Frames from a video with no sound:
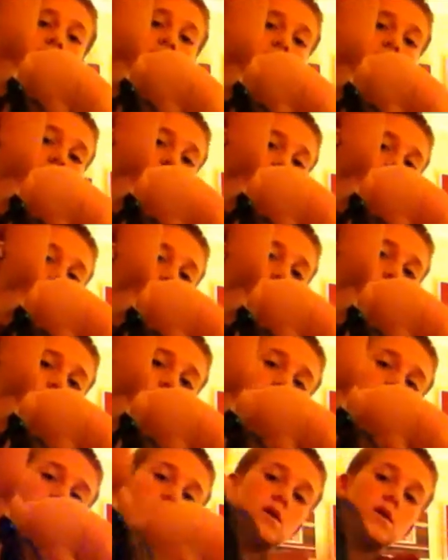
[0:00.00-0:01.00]
it there.
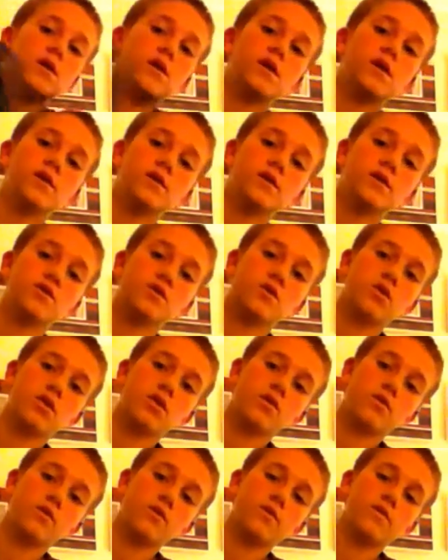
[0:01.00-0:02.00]
And these are all
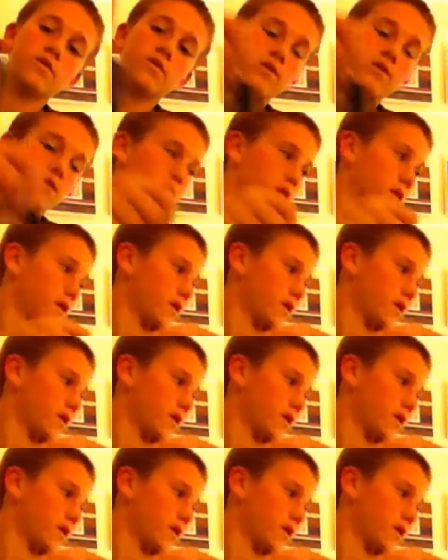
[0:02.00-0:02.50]
in 1/4.